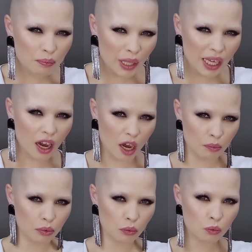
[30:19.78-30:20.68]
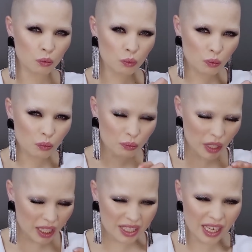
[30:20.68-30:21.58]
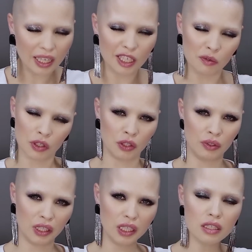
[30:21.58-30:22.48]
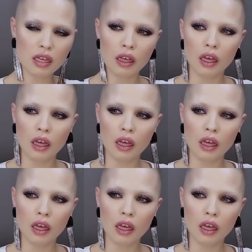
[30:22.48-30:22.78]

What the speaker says: pick up exactly what you need,